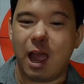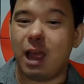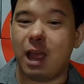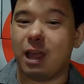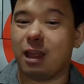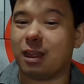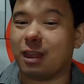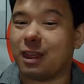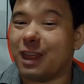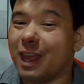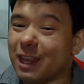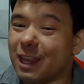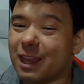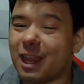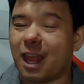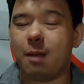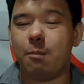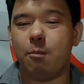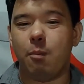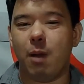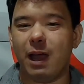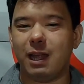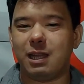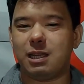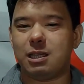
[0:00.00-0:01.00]
I think they
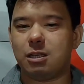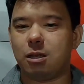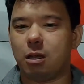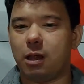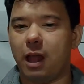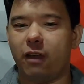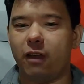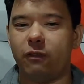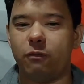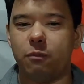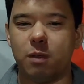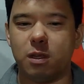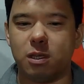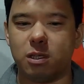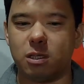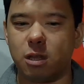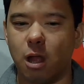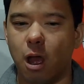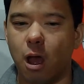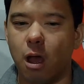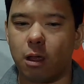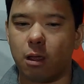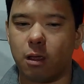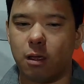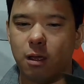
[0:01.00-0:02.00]
might still have them in
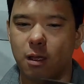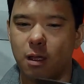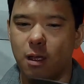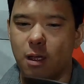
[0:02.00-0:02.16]
stock.